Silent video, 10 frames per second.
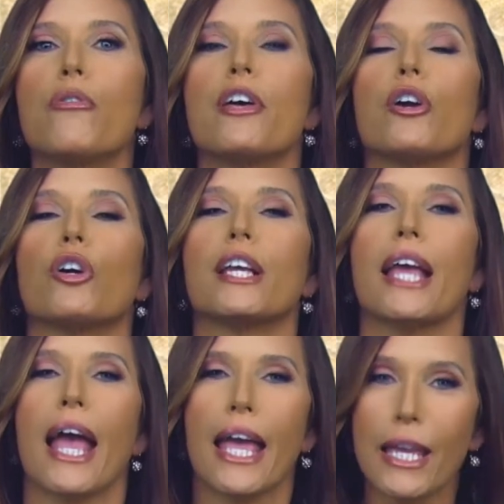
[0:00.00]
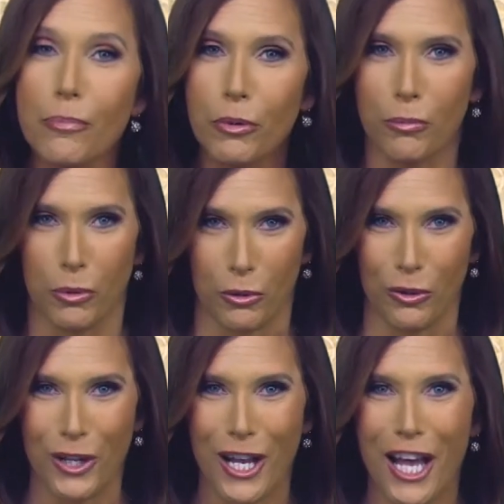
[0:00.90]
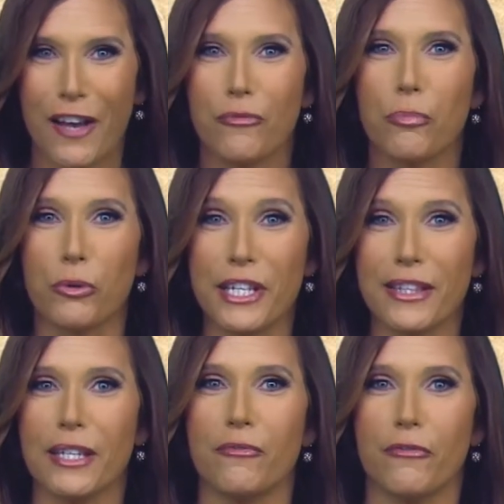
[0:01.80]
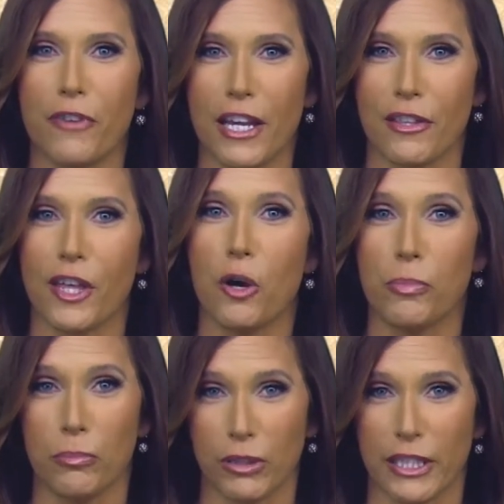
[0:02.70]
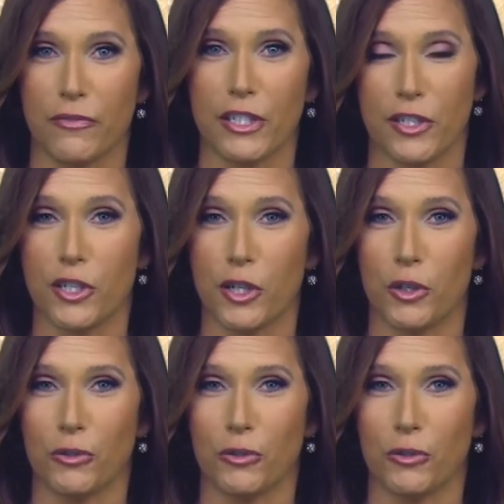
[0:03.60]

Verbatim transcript: that are capable of breathing faith, hope, and belief into you.